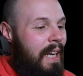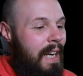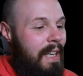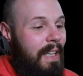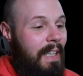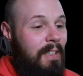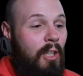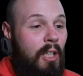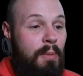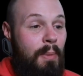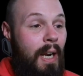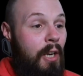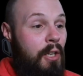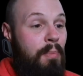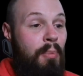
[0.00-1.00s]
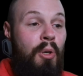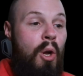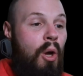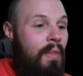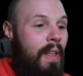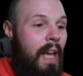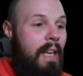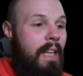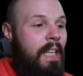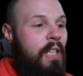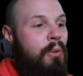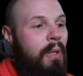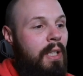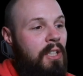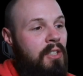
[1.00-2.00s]
And then he talks about how you put all that
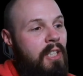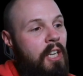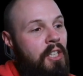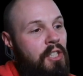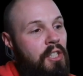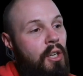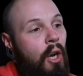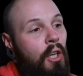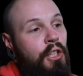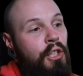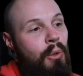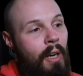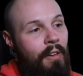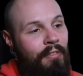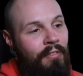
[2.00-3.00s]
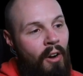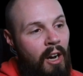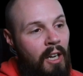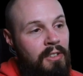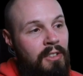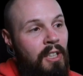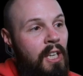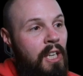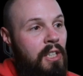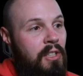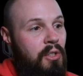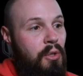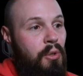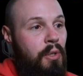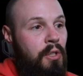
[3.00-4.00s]
into an extension on UI font,
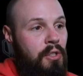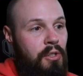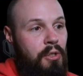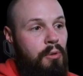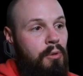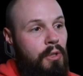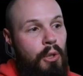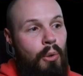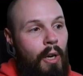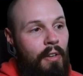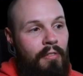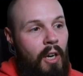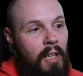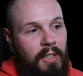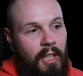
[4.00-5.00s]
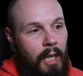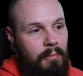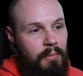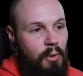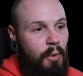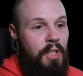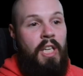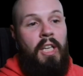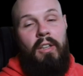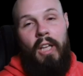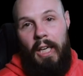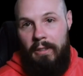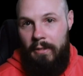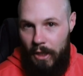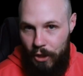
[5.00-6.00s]
so you can just do UI font.twitch
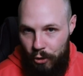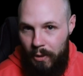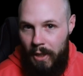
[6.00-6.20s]
headline and you